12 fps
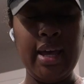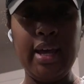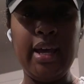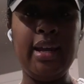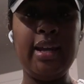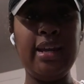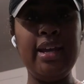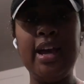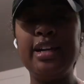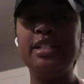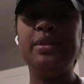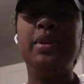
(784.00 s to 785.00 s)
And yeah,
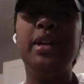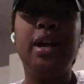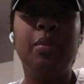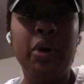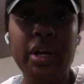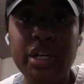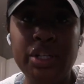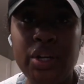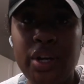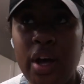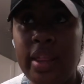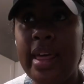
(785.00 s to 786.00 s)
I just wanted to come on here and show
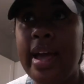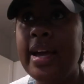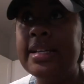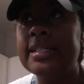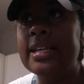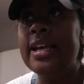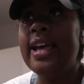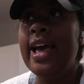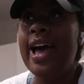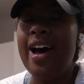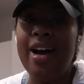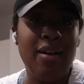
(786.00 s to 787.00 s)
y'all that.
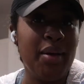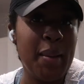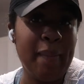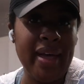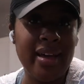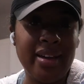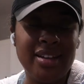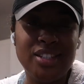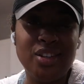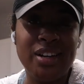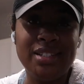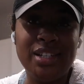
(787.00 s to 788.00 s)
I'll come back and
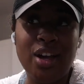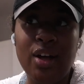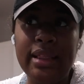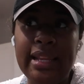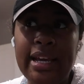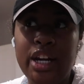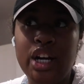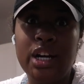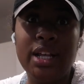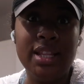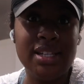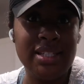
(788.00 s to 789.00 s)
talk to y'all later
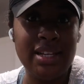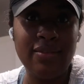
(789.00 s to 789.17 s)
this